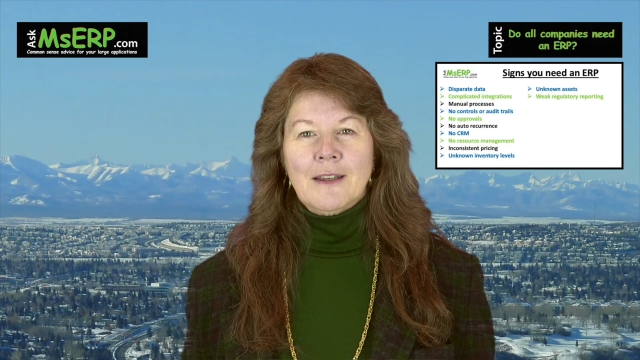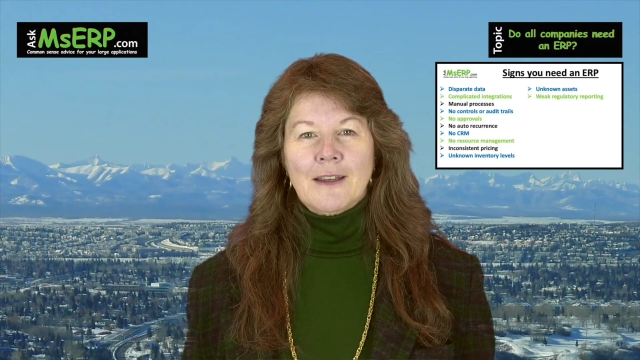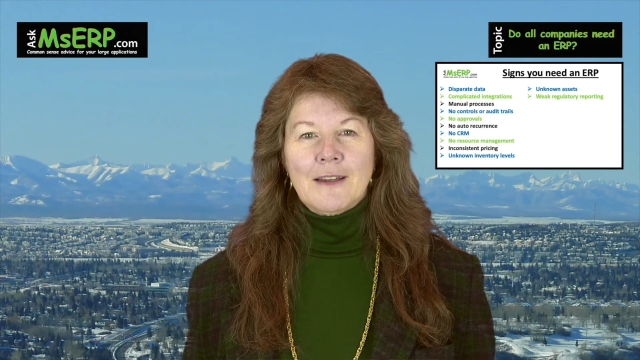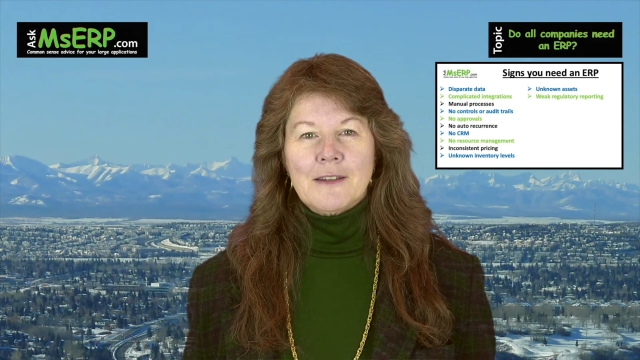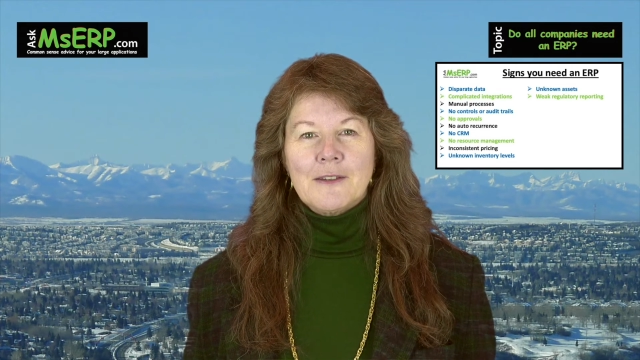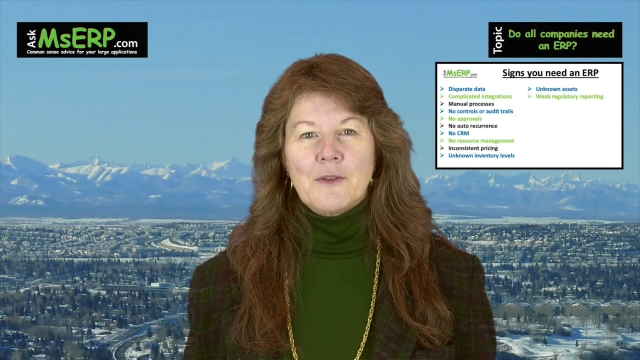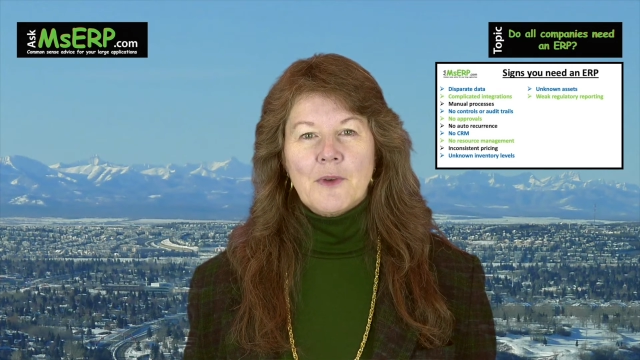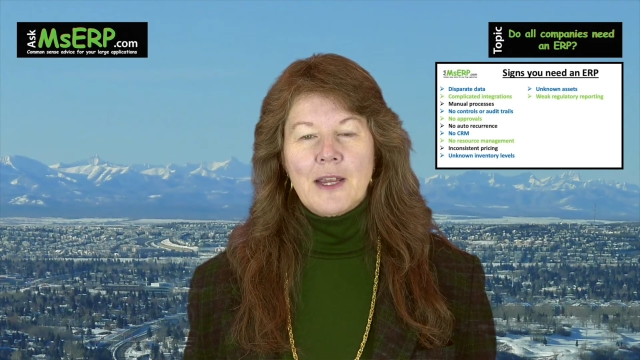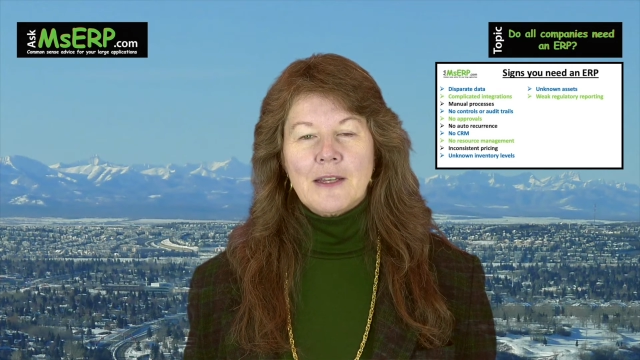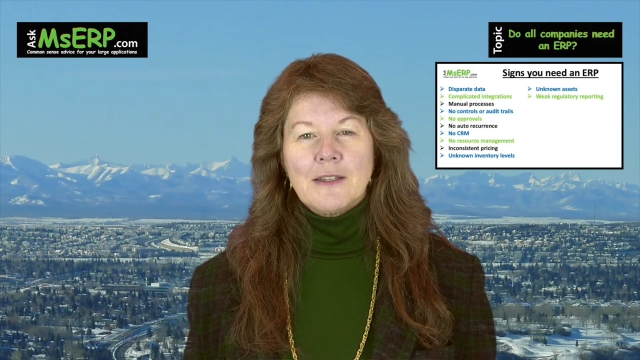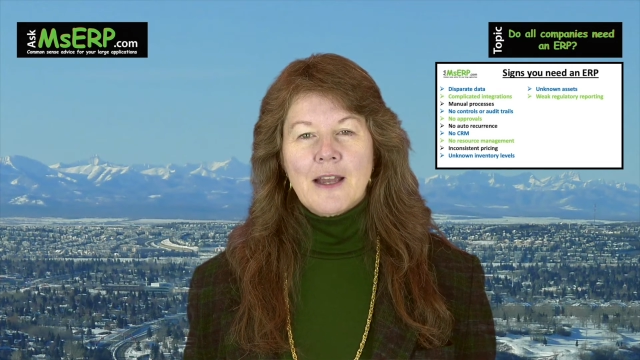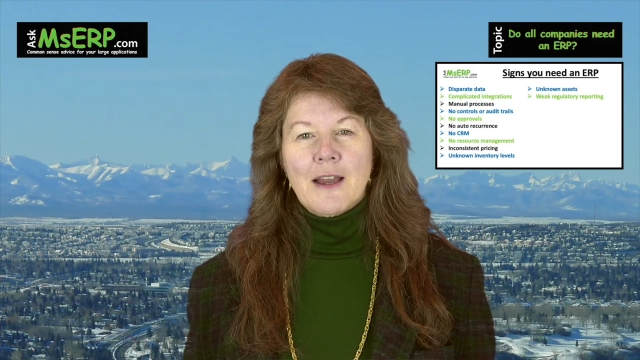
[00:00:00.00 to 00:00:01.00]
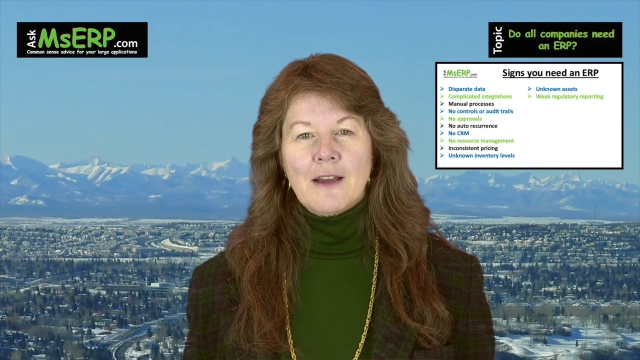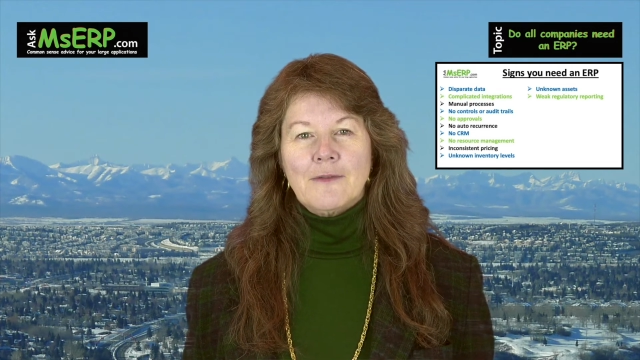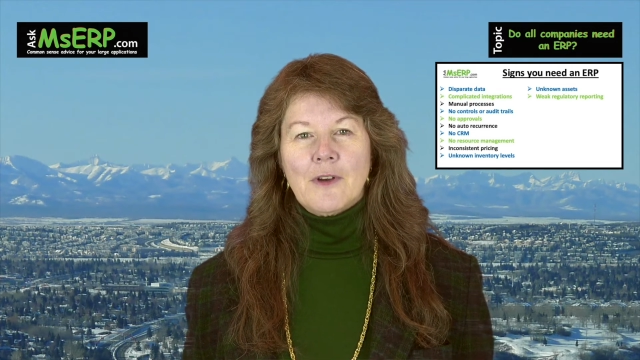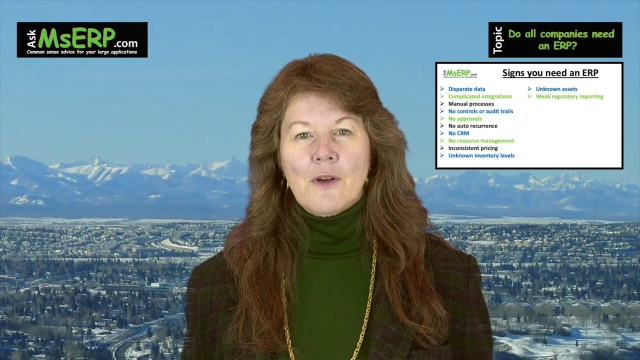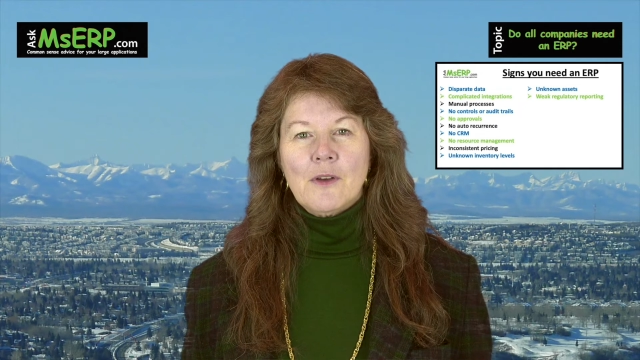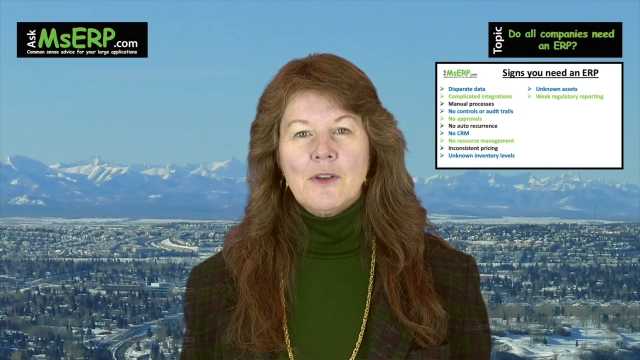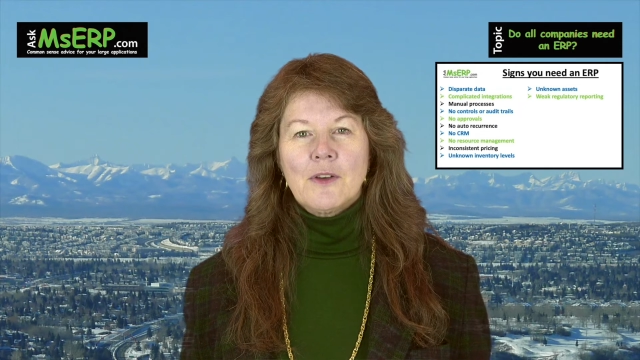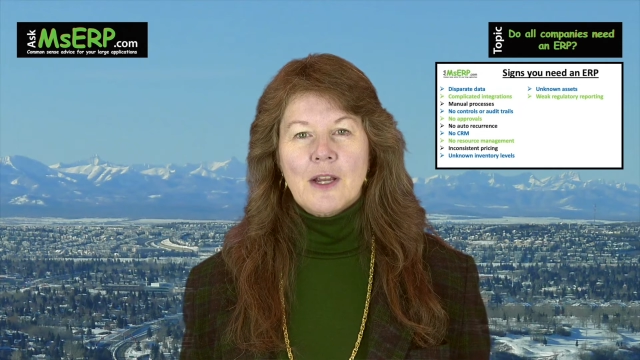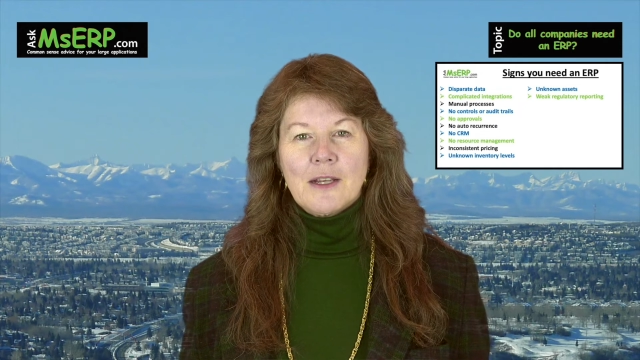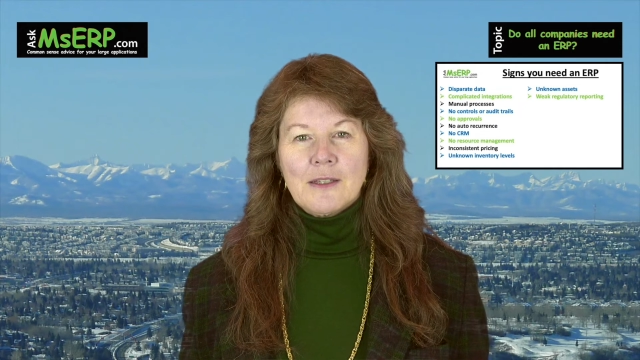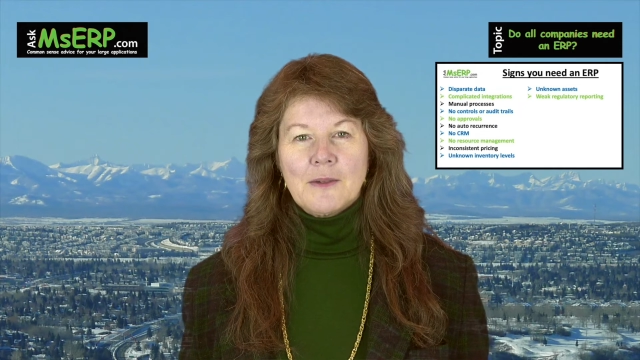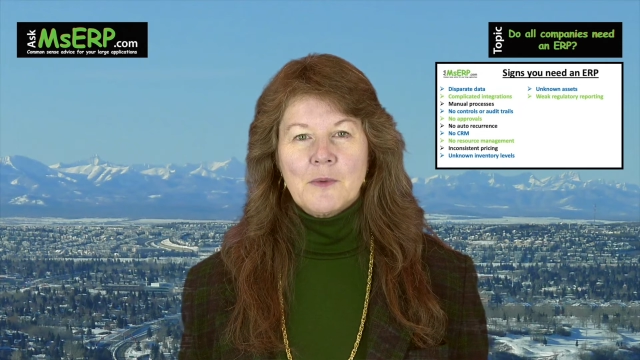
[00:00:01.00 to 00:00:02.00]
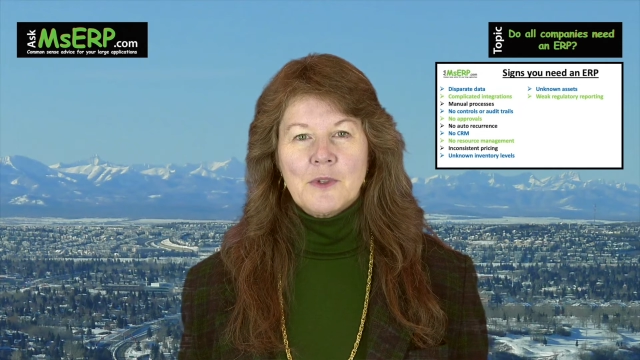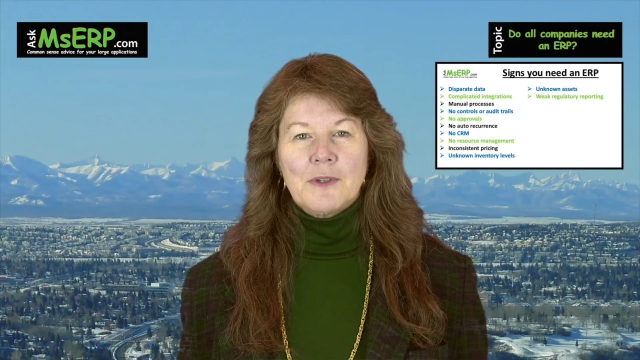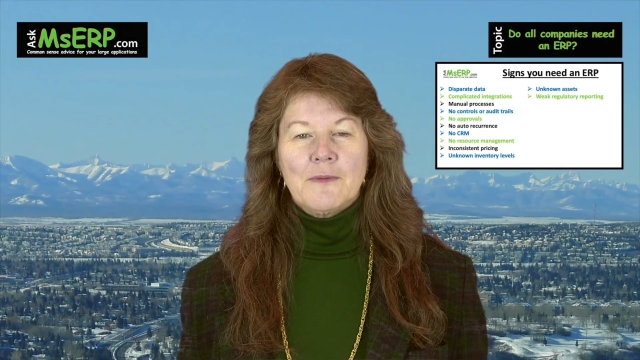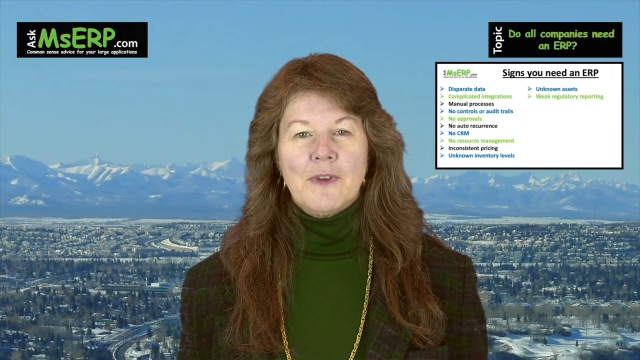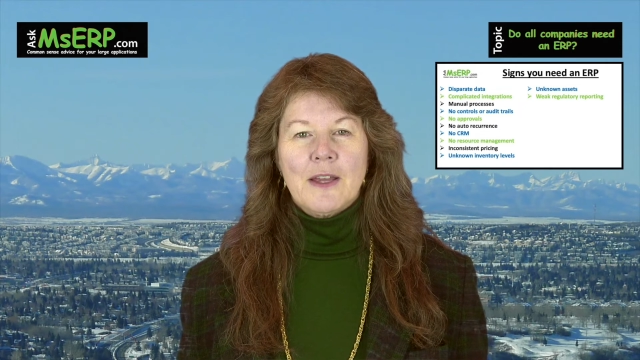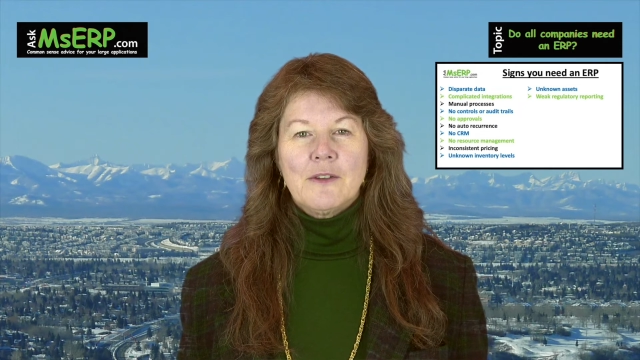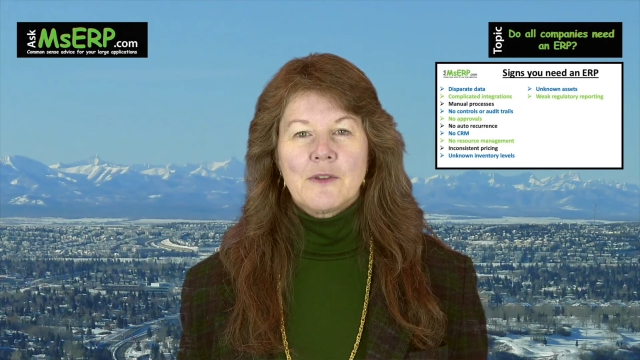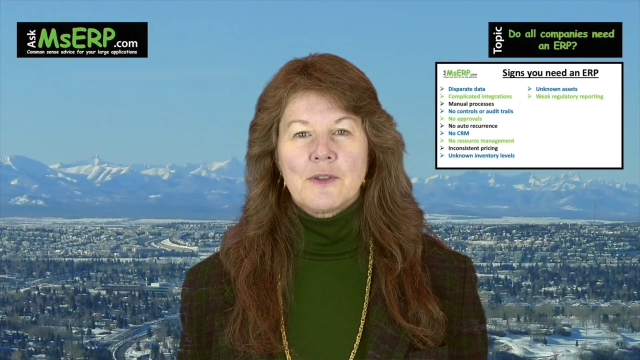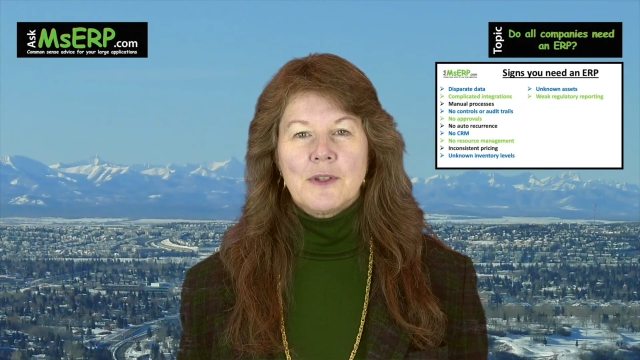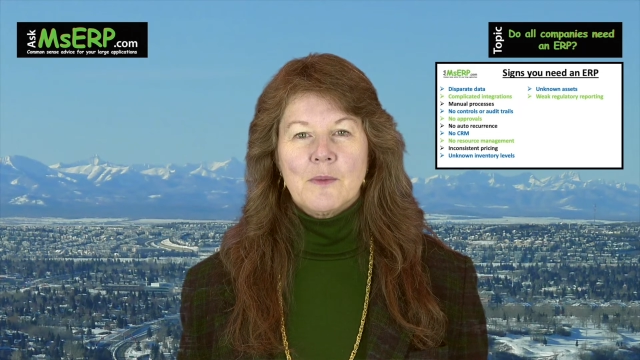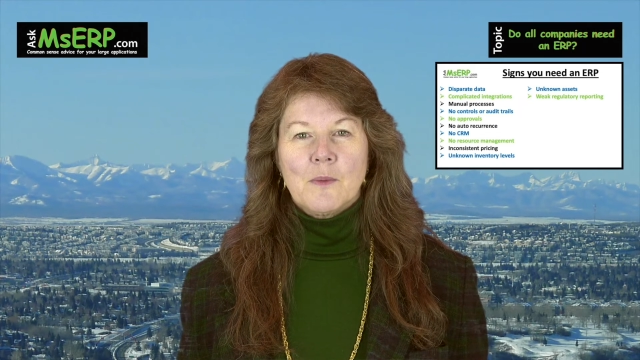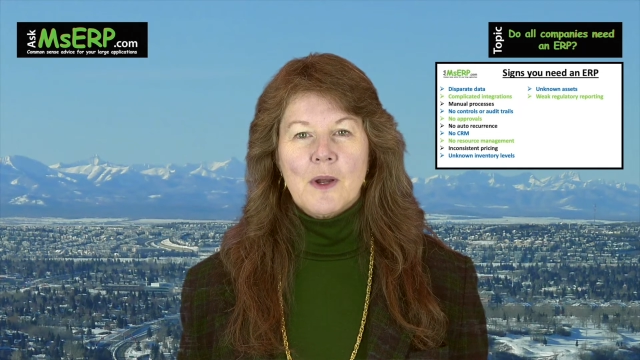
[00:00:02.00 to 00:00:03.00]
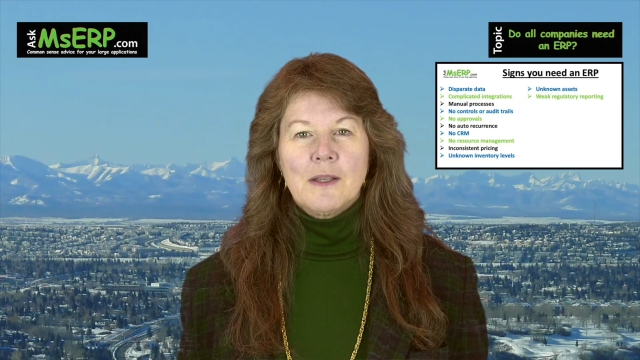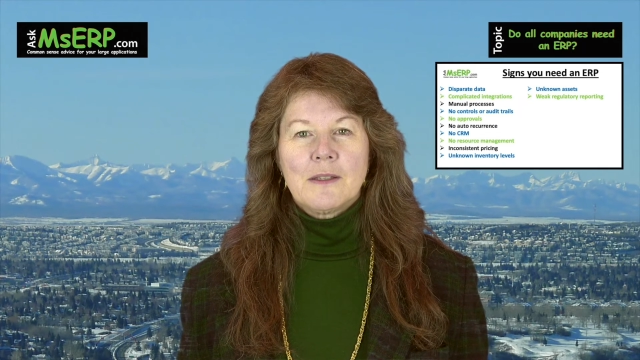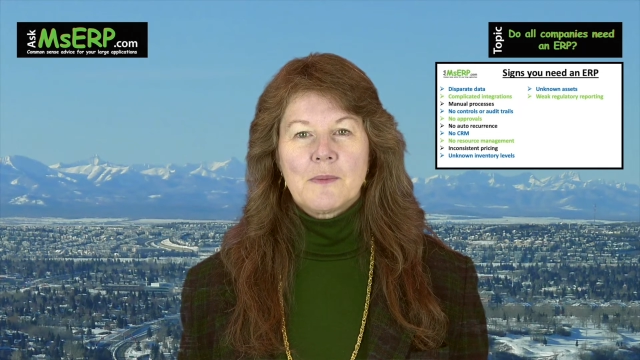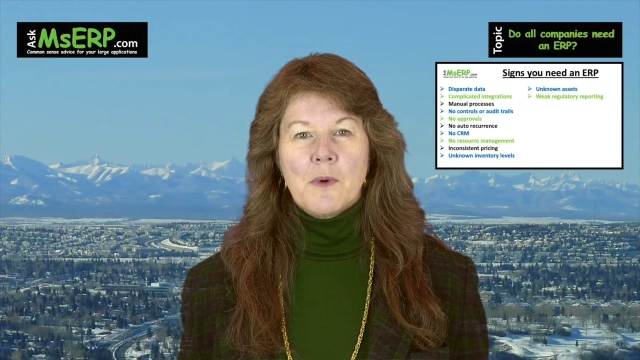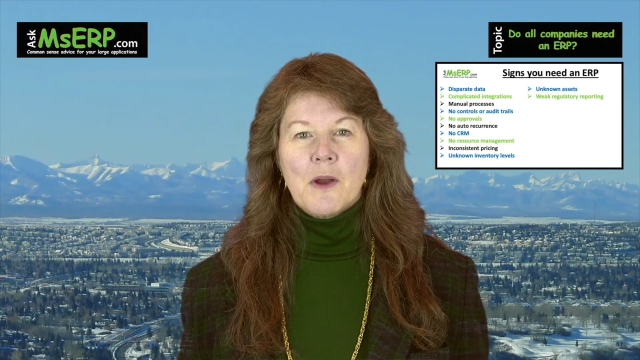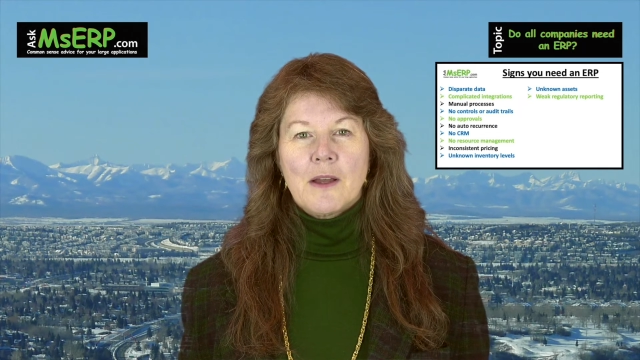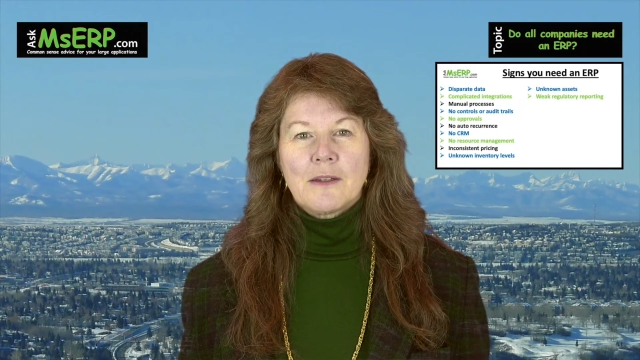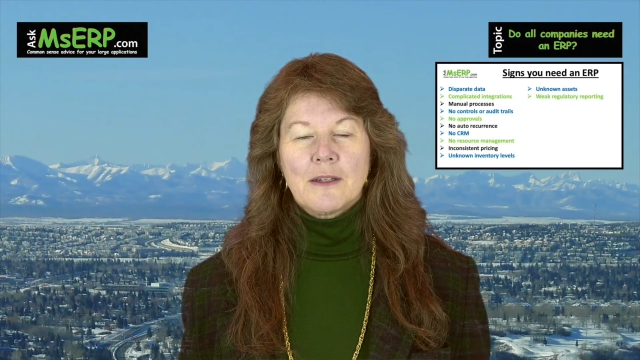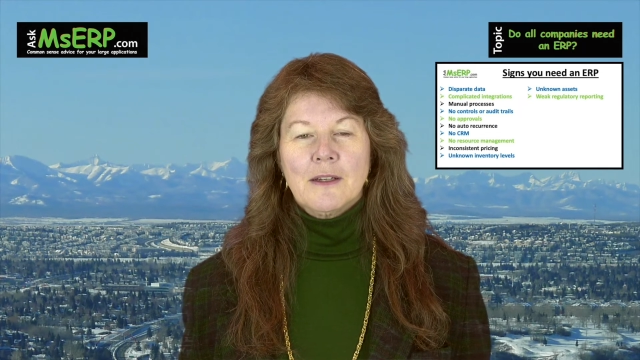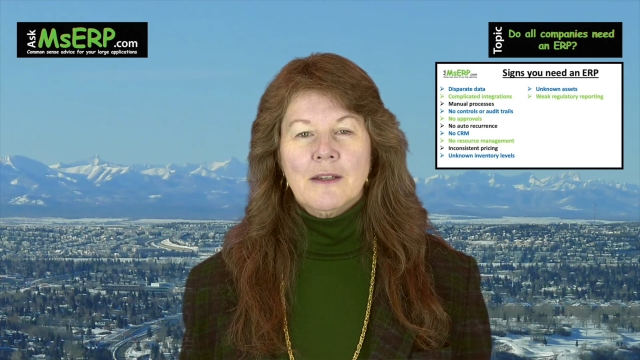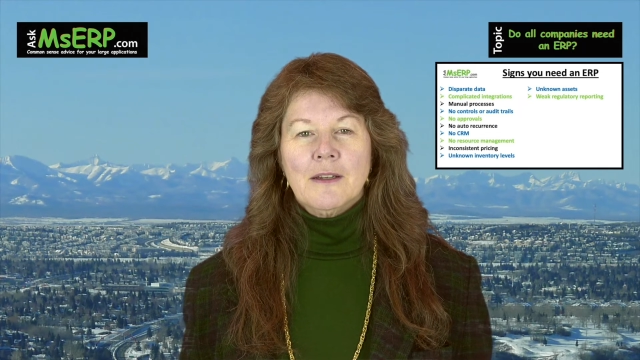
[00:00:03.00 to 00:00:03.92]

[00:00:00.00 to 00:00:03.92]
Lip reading: It is great to have all your customers and vendors in one spot,